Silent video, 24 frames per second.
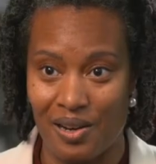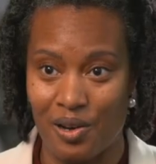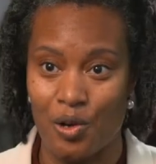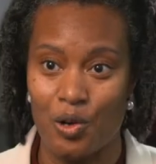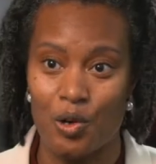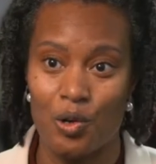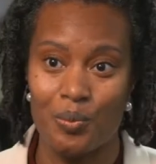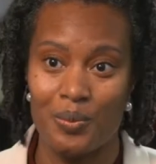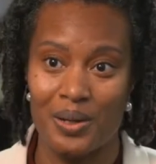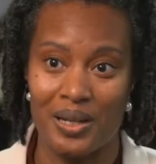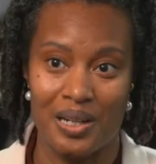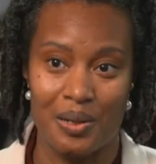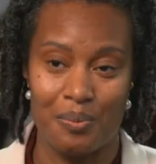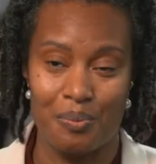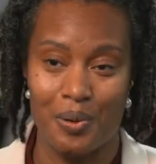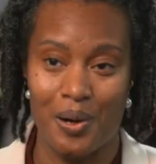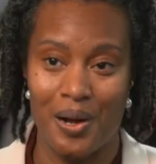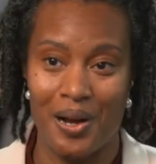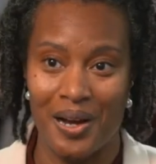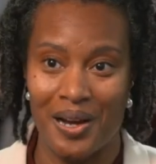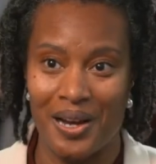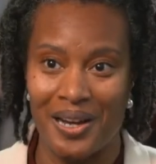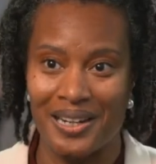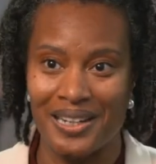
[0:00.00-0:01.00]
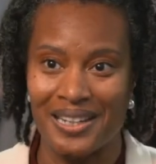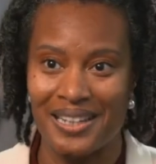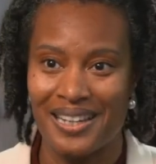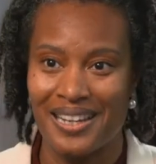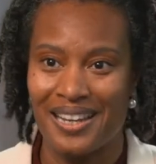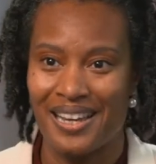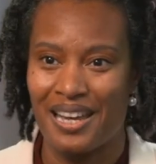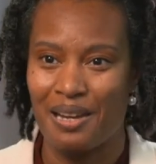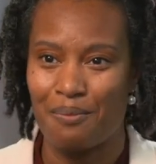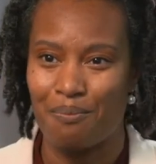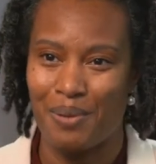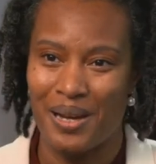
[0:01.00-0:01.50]
home and abroad.
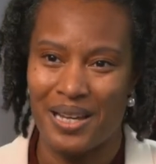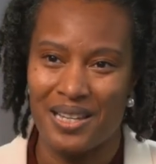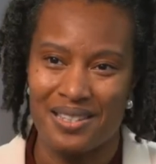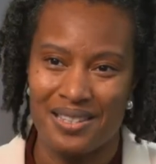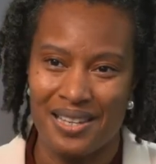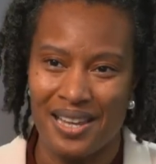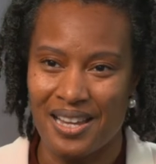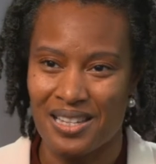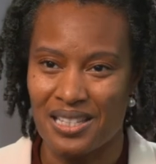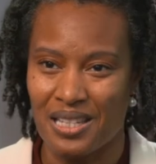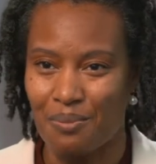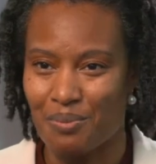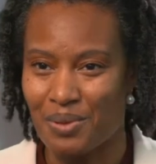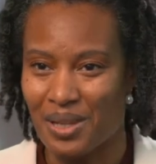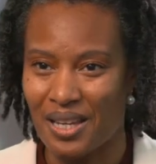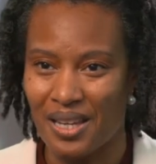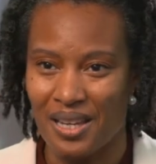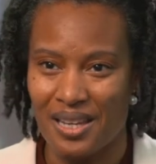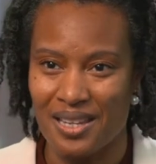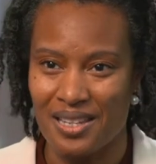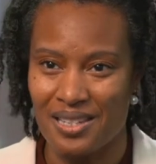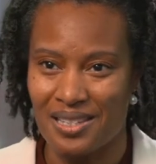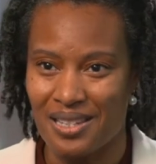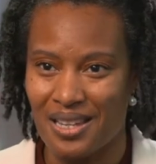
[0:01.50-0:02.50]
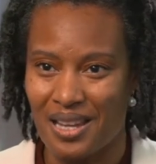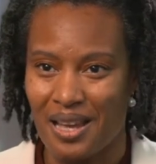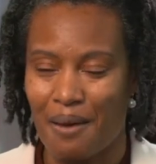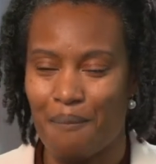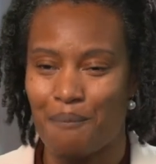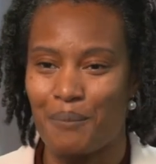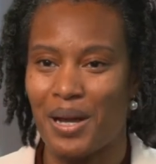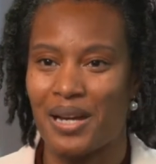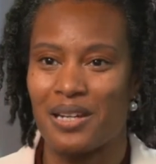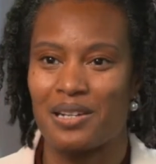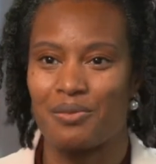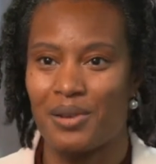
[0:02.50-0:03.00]
And by saying something is
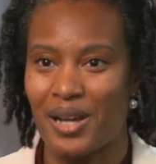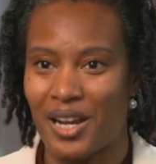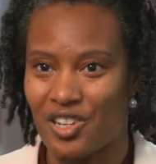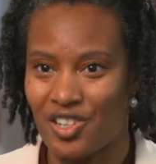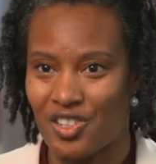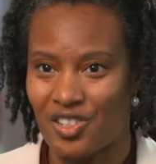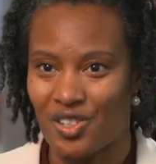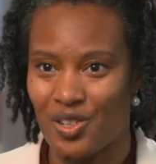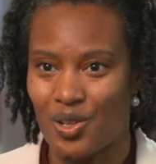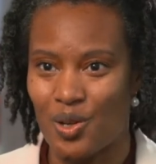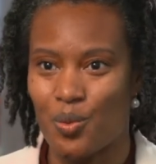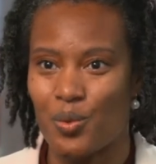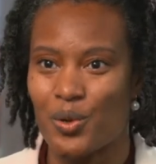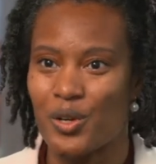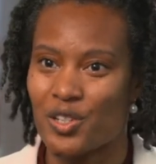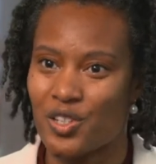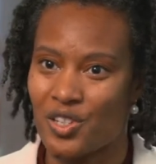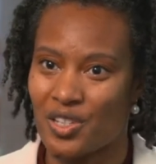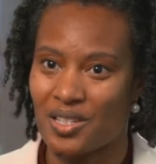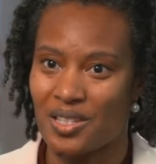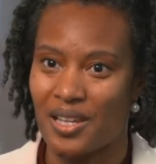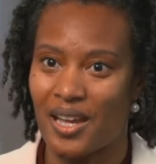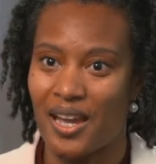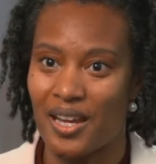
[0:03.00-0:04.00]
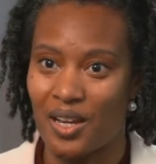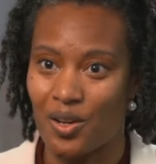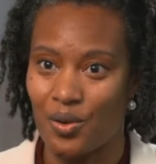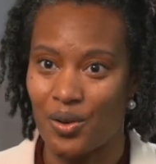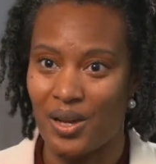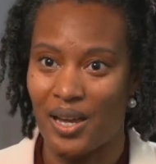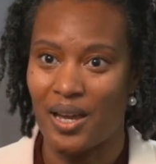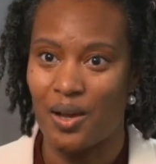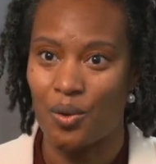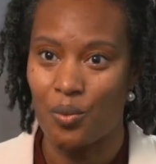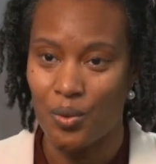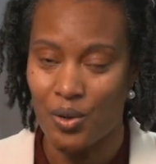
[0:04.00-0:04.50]
bidirectional, we're just saying,
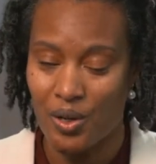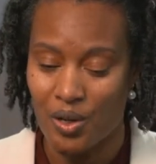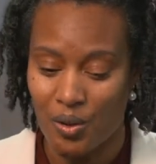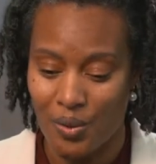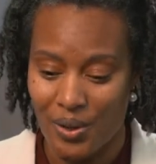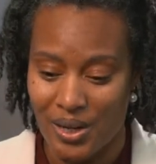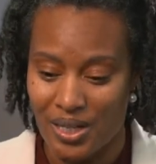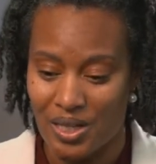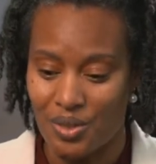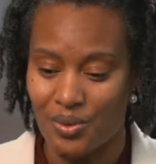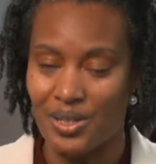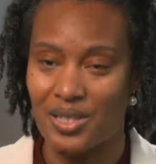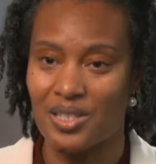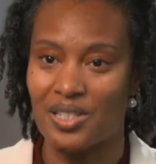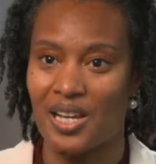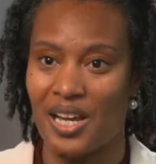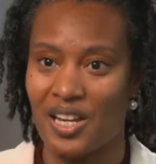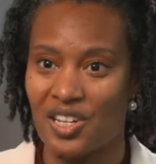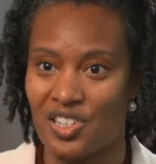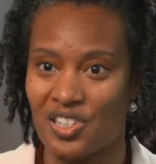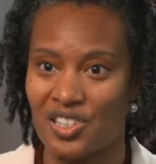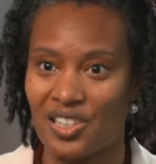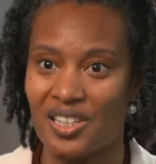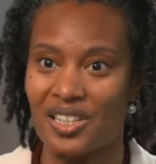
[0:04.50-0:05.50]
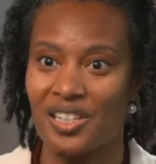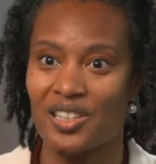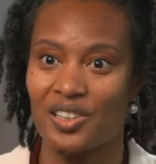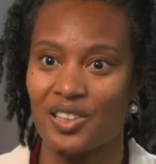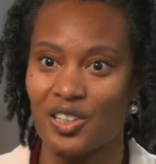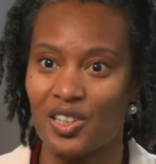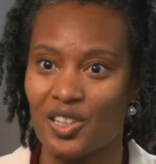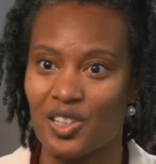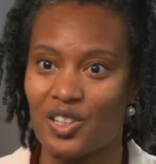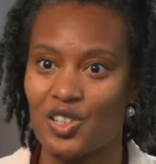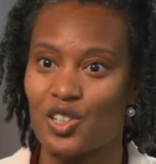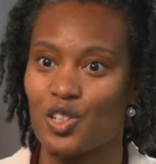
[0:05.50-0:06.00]
okay, we're going to intentionally
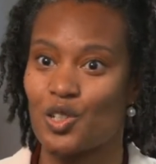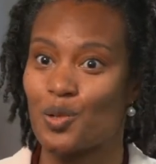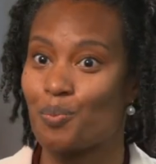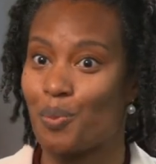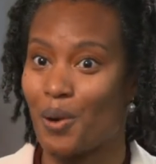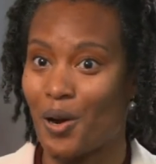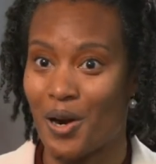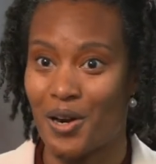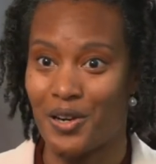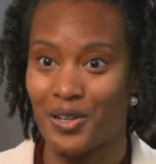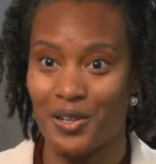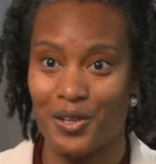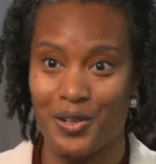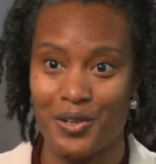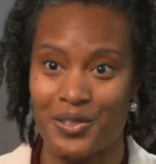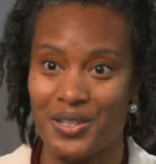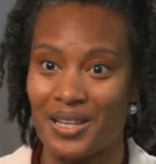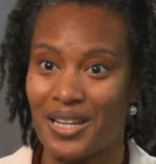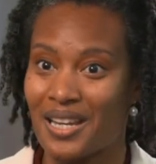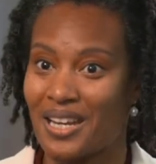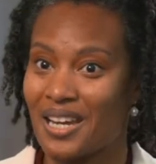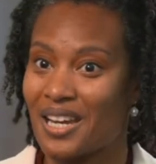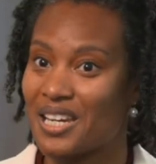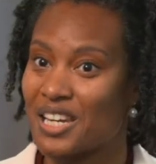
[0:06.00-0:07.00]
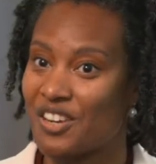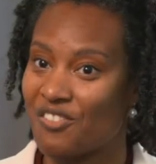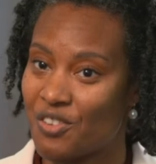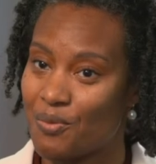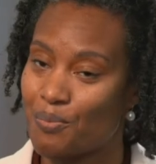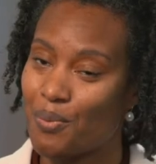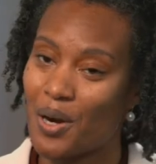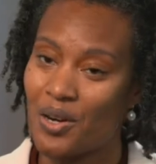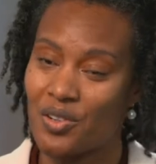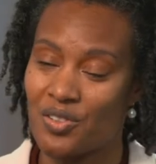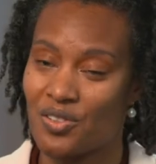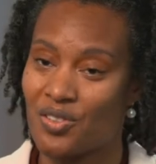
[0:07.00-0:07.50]
look to partners in
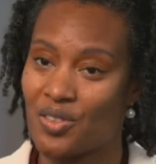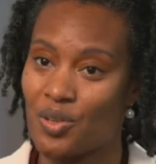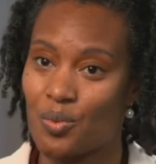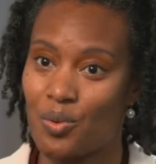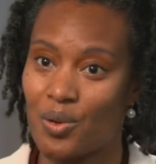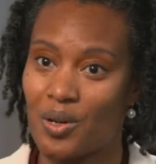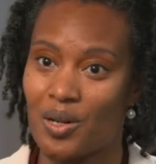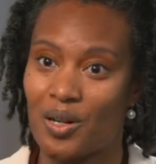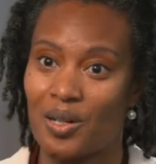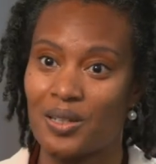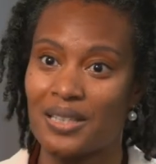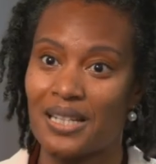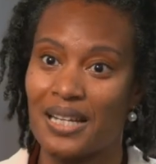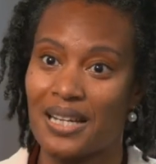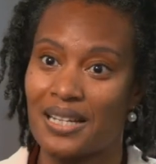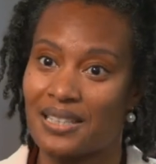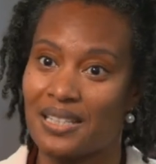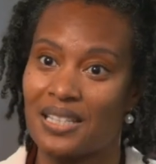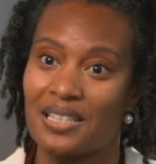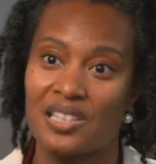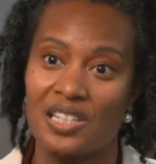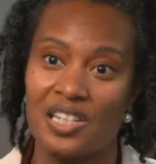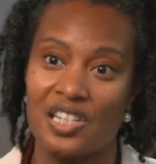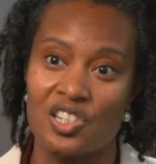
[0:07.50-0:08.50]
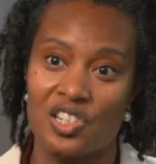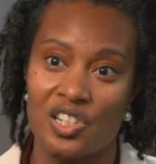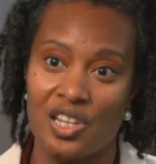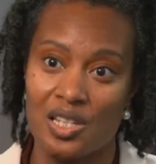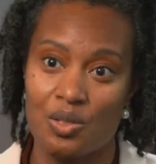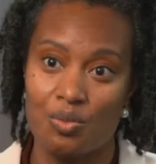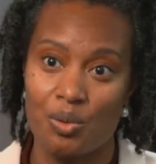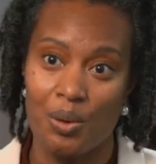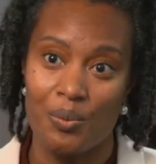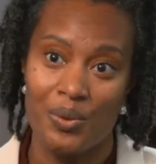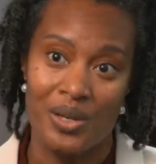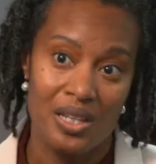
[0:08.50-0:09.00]
different parts of the world to teach
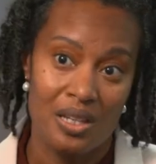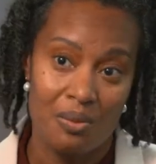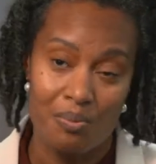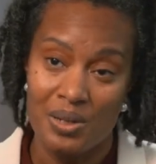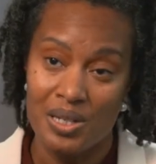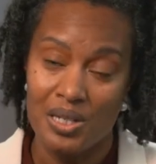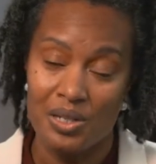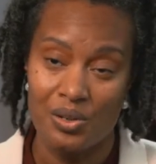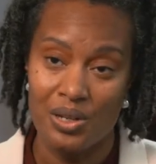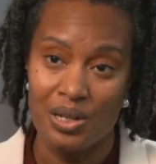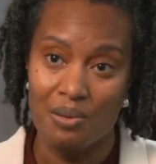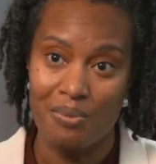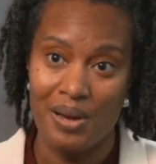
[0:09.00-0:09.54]
us what we could be doing